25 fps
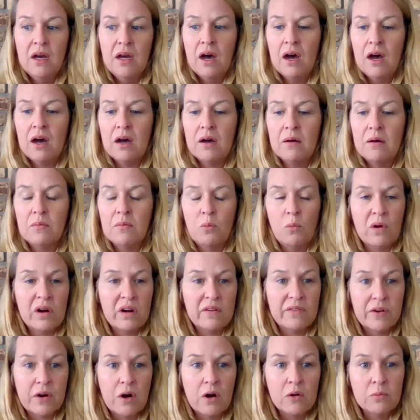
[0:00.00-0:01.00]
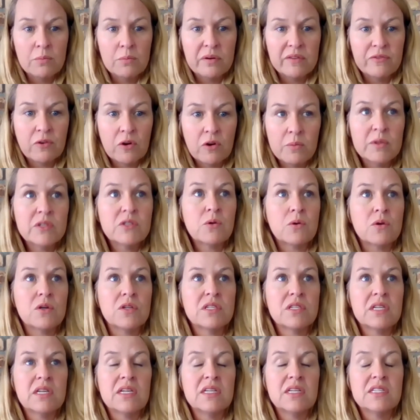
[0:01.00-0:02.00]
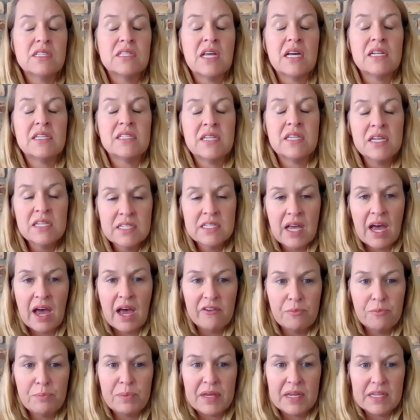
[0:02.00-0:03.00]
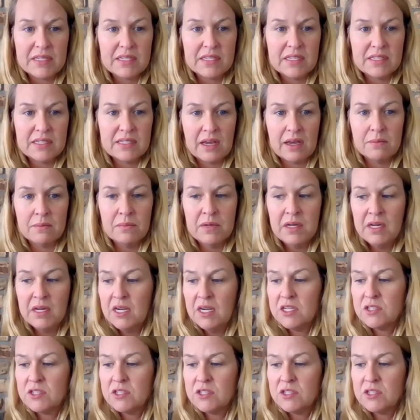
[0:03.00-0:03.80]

one of her own performance horses that does have PSSM.